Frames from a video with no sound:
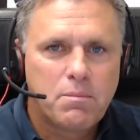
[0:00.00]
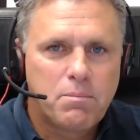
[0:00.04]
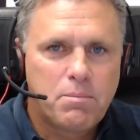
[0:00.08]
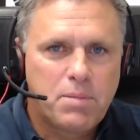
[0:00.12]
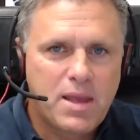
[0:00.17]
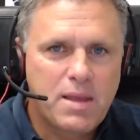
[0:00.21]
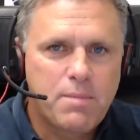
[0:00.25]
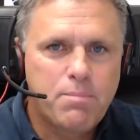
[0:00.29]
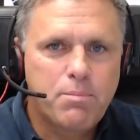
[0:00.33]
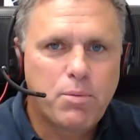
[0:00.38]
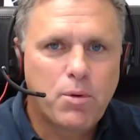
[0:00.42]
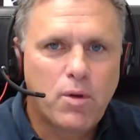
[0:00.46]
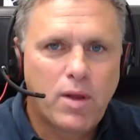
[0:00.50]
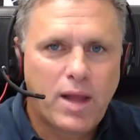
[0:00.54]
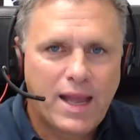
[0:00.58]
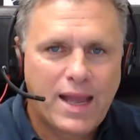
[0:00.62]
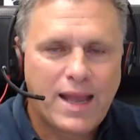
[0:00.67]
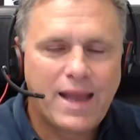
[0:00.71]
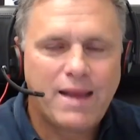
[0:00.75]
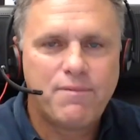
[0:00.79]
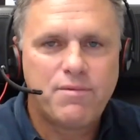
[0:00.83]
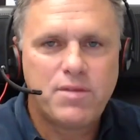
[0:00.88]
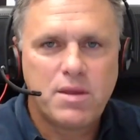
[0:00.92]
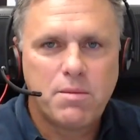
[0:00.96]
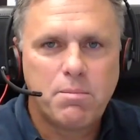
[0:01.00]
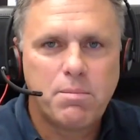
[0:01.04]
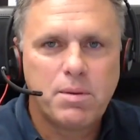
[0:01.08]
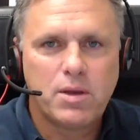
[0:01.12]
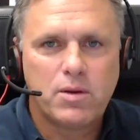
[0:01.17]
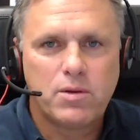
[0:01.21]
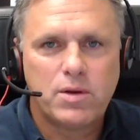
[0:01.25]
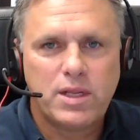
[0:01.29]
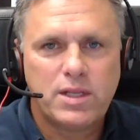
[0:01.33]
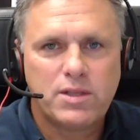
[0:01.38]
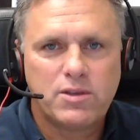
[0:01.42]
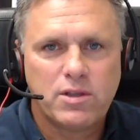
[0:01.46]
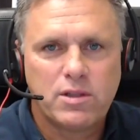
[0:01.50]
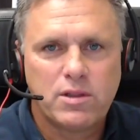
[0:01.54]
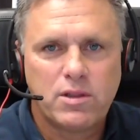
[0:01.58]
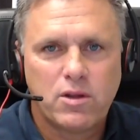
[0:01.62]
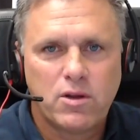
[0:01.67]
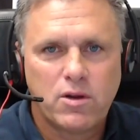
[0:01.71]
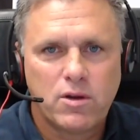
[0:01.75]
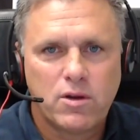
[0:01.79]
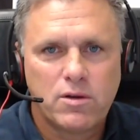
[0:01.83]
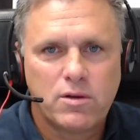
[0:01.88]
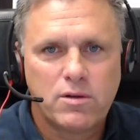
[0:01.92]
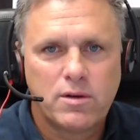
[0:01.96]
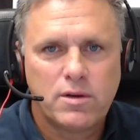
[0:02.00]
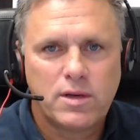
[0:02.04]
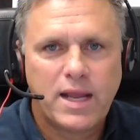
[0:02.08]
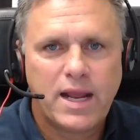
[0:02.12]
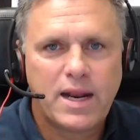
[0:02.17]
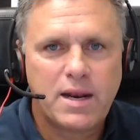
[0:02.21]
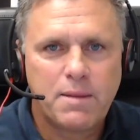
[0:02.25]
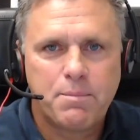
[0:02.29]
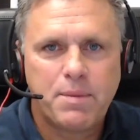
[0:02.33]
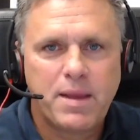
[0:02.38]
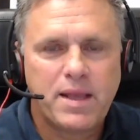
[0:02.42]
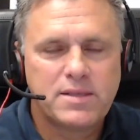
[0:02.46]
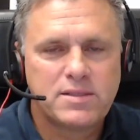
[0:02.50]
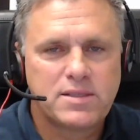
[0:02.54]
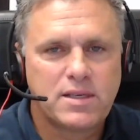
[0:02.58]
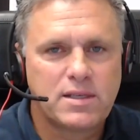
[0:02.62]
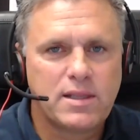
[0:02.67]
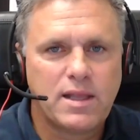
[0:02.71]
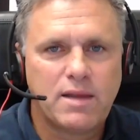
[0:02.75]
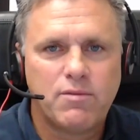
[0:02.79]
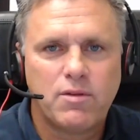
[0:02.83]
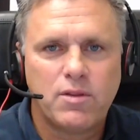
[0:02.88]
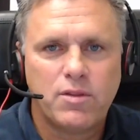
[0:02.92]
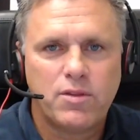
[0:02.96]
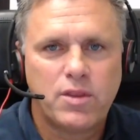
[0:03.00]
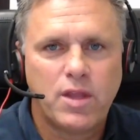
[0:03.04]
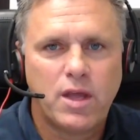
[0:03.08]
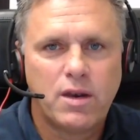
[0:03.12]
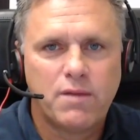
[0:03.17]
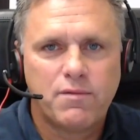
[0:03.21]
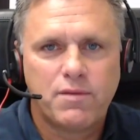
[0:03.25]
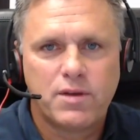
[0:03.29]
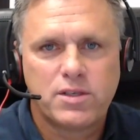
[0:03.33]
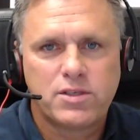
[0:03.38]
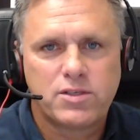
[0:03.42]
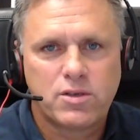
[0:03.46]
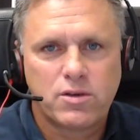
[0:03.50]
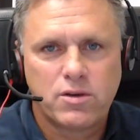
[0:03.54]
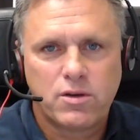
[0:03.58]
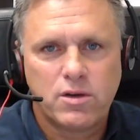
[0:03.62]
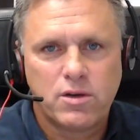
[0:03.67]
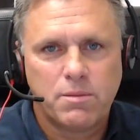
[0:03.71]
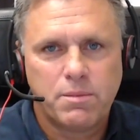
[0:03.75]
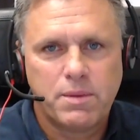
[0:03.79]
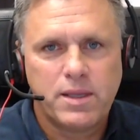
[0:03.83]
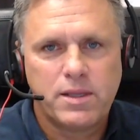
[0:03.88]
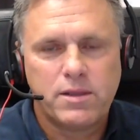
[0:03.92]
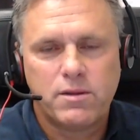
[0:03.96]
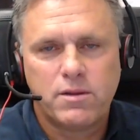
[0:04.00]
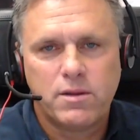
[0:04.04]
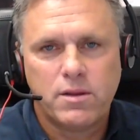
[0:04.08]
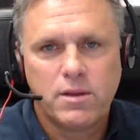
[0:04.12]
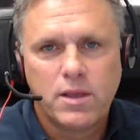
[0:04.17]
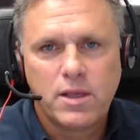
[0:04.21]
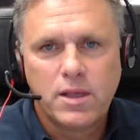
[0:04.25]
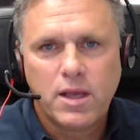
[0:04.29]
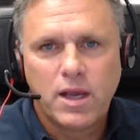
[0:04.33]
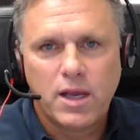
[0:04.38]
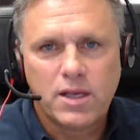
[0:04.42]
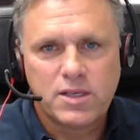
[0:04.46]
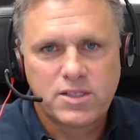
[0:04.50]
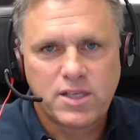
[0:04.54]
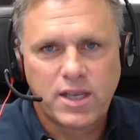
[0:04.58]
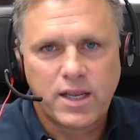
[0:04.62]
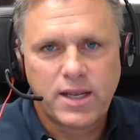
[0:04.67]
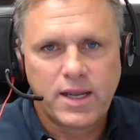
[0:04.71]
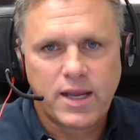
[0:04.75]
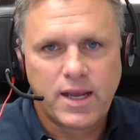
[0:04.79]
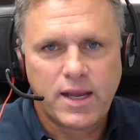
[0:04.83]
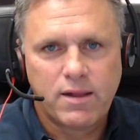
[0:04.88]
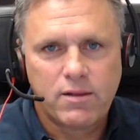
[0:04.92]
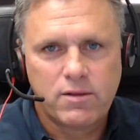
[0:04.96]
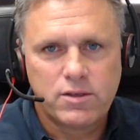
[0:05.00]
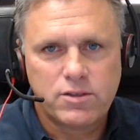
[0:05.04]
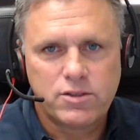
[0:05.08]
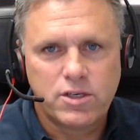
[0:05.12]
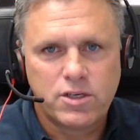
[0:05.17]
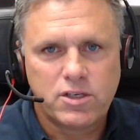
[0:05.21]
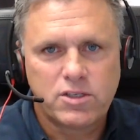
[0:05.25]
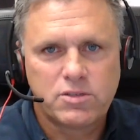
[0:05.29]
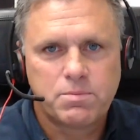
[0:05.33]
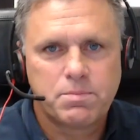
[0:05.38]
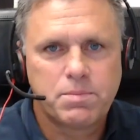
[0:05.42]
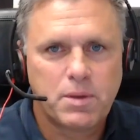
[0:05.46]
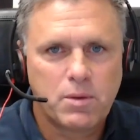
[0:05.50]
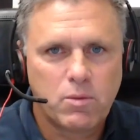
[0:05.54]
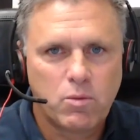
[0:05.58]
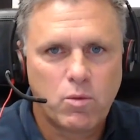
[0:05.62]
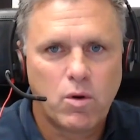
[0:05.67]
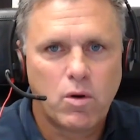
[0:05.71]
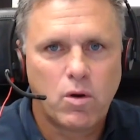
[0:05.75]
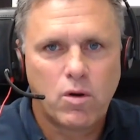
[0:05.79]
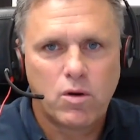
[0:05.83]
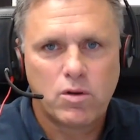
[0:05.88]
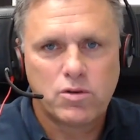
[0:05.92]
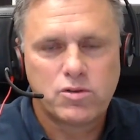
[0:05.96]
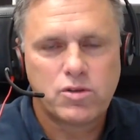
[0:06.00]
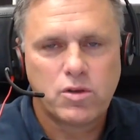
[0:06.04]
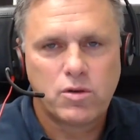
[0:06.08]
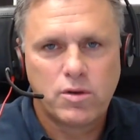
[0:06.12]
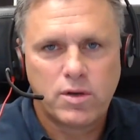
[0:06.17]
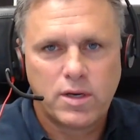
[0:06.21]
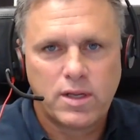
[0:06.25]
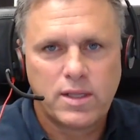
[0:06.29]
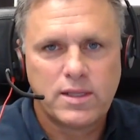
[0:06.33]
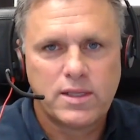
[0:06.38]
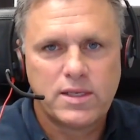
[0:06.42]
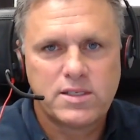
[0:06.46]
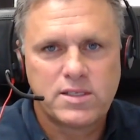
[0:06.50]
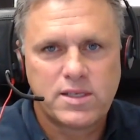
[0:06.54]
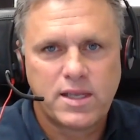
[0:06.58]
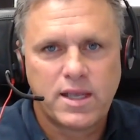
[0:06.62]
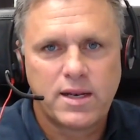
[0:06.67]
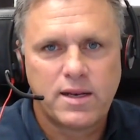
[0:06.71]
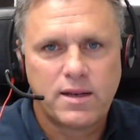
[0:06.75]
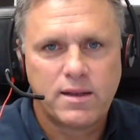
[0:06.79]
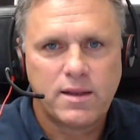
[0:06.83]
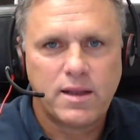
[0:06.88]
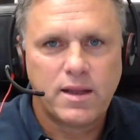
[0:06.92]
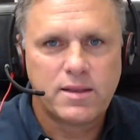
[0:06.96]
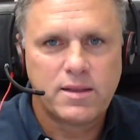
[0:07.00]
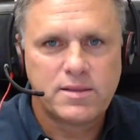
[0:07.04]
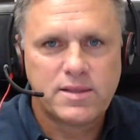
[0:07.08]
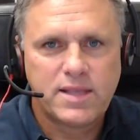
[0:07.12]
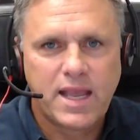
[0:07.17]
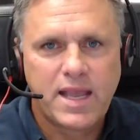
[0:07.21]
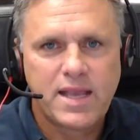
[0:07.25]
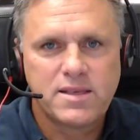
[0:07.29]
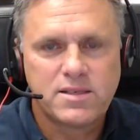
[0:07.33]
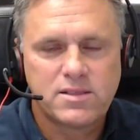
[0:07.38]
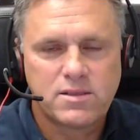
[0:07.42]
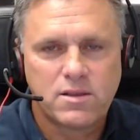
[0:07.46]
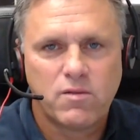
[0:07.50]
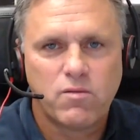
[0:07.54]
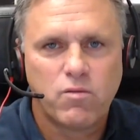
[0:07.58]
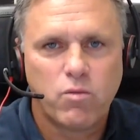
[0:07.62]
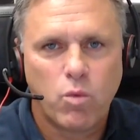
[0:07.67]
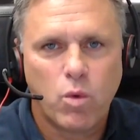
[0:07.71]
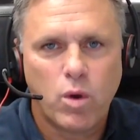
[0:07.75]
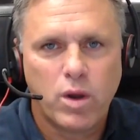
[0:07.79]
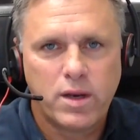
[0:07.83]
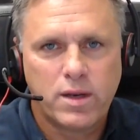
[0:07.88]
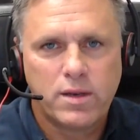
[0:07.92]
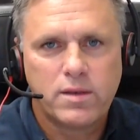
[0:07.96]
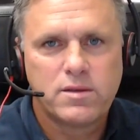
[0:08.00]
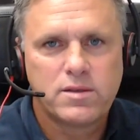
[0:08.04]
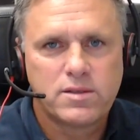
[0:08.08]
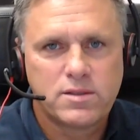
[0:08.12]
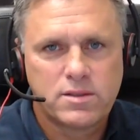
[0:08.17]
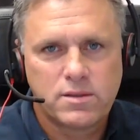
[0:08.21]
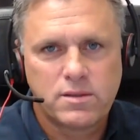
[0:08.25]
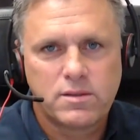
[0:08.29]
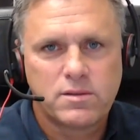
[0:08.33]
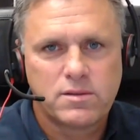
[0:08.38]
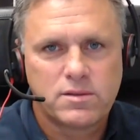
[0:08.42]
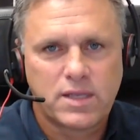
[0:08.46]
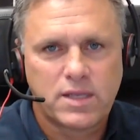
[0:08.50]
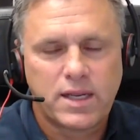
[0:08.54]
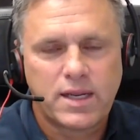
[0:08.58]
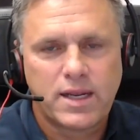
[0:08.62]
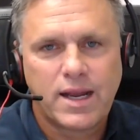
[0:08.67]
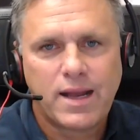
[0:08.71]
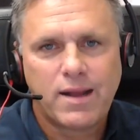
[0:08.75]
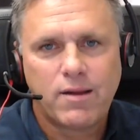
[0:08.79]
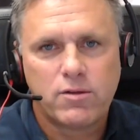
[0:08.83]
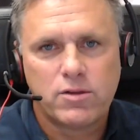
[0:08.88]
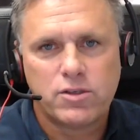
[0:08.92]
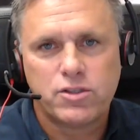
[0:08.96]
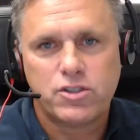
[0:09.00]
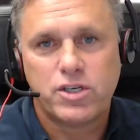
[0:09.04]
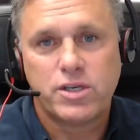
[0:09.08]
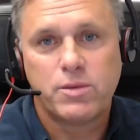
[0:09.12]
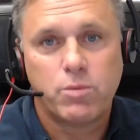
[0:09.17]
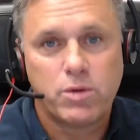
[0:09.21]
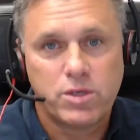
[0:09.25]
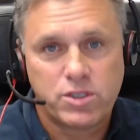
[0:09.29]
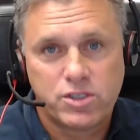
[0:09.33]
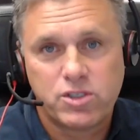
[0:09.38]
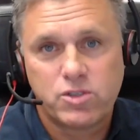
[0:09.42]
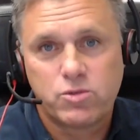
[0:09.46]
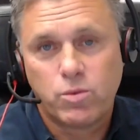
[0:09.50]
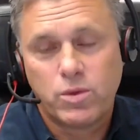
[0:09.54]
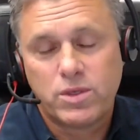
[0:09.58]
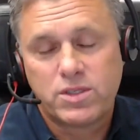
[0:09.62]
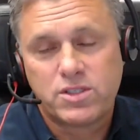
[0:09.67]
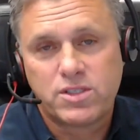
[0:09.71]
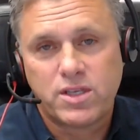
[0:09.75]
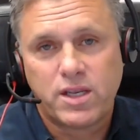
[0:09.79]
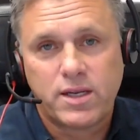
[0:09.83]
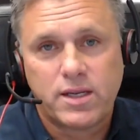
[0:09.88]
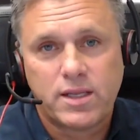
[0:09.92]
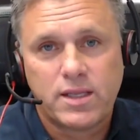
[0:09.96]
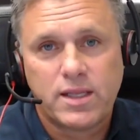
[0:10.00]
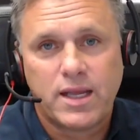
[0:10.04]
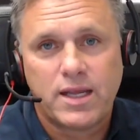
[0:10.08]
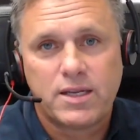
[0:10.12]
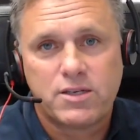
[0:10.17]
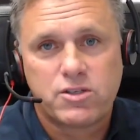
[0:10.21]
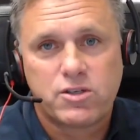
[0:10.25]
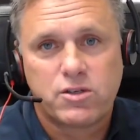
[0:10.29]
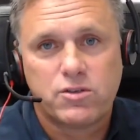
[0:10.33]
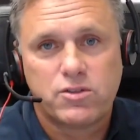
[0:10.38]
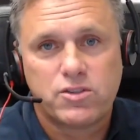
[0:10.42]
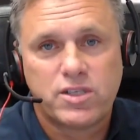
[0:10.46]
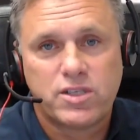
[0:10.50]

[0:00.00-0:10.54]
people have the ability to learn at a basic level. None of us are going to be a psychologist, but we're also going to at least get a taste of what psychology, which is what psychological